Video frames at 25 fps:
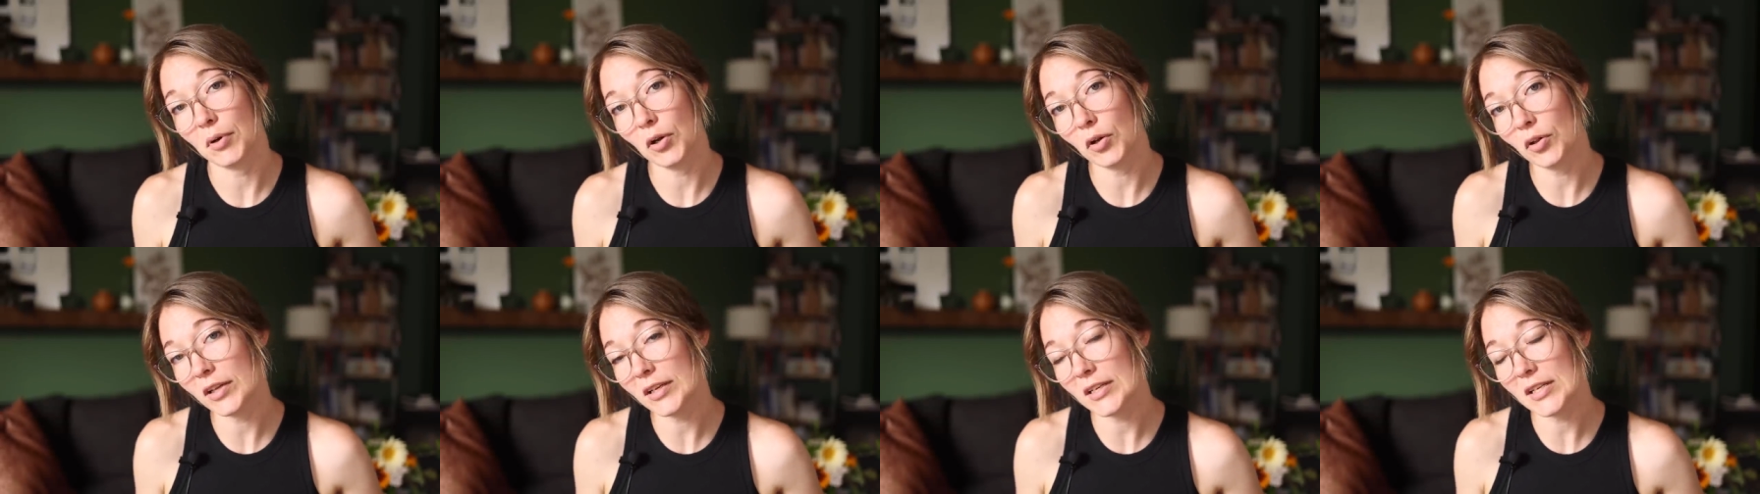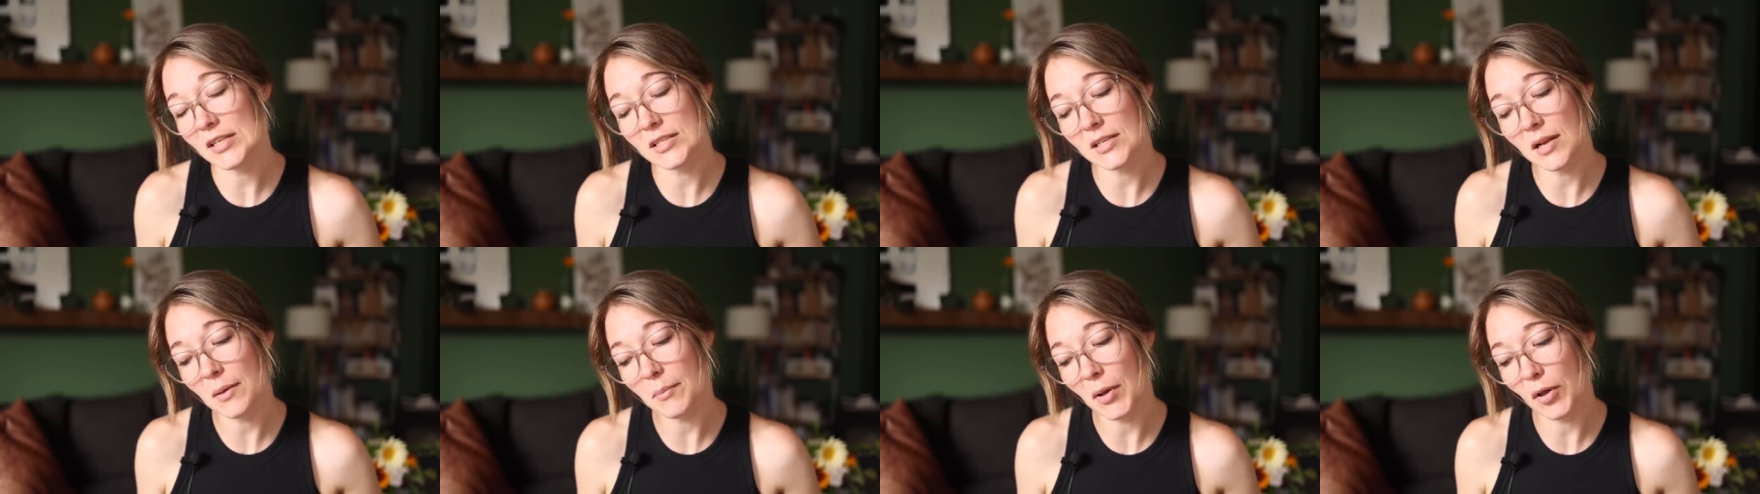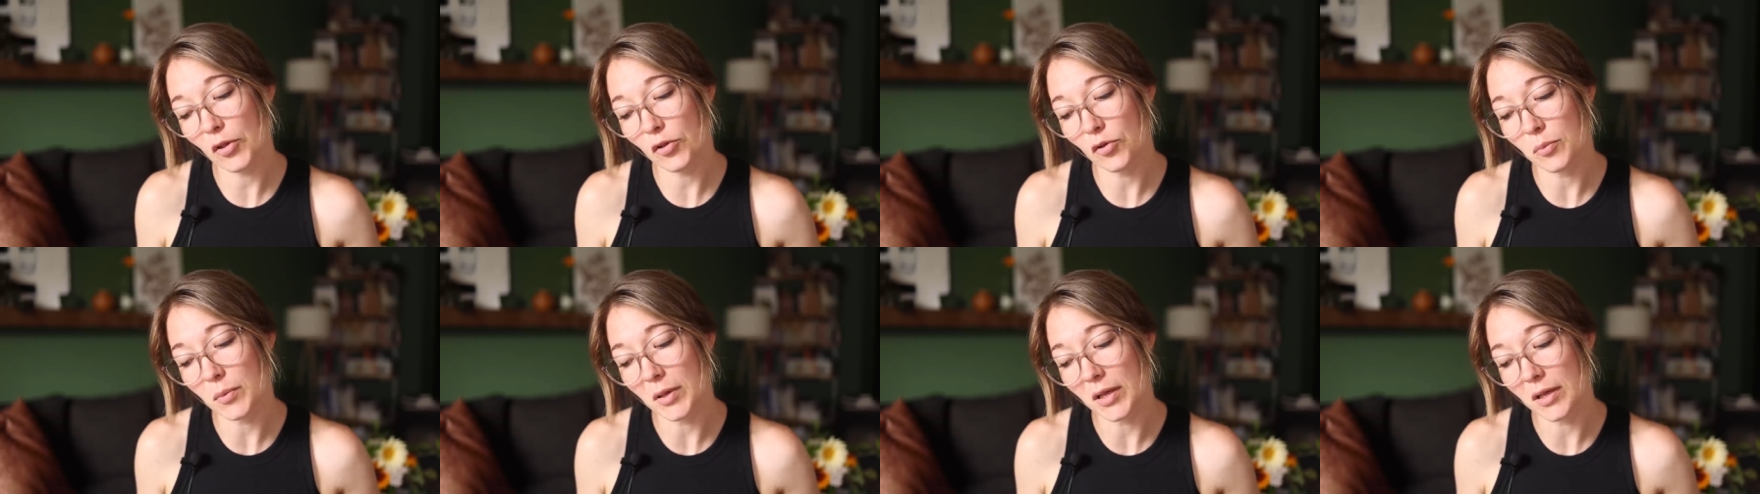Purling does not
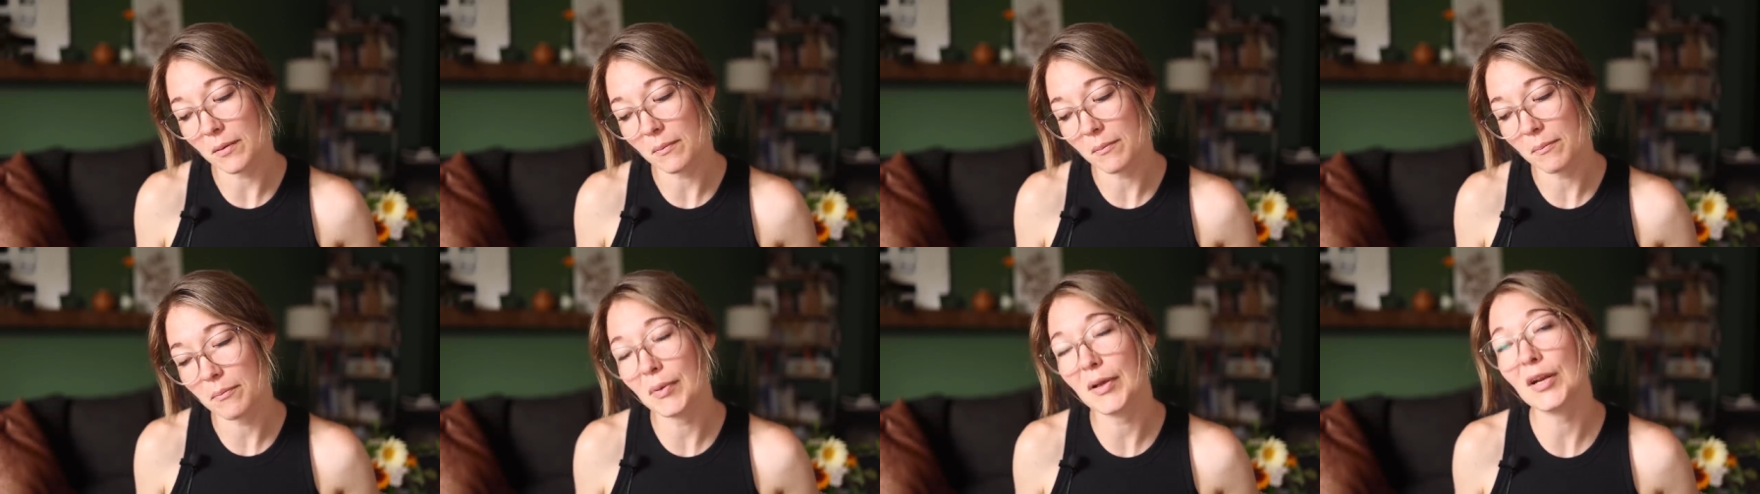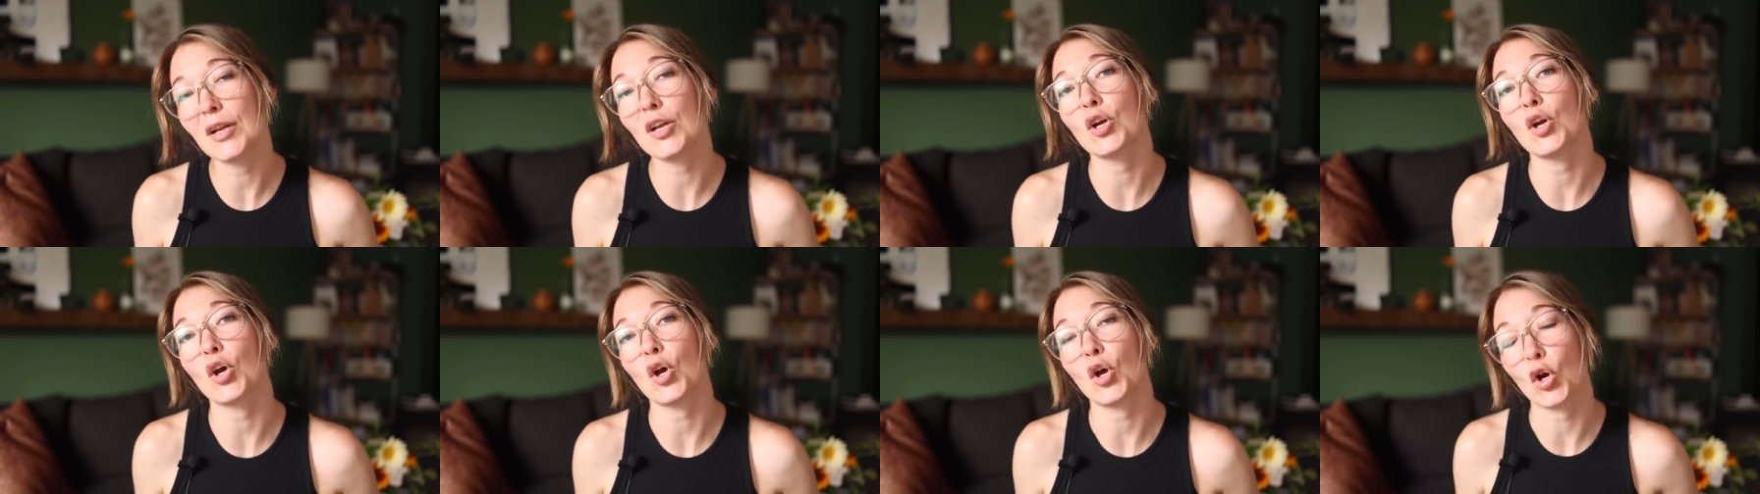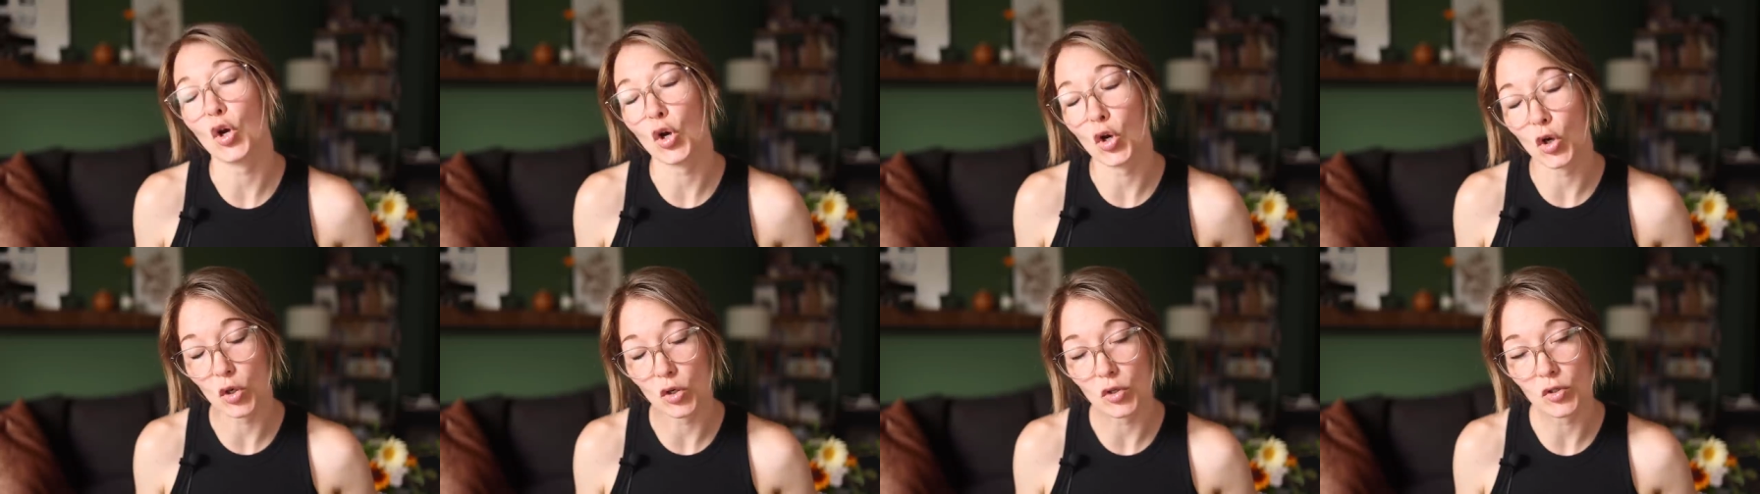bother me, but it
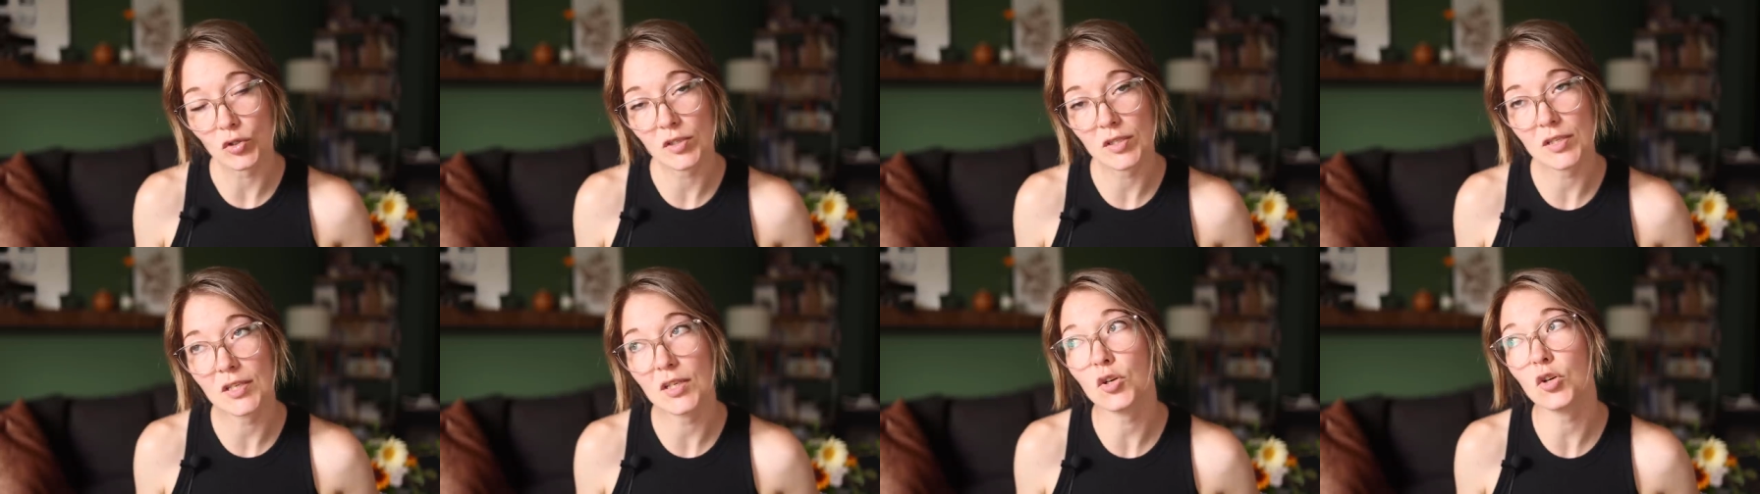hurts.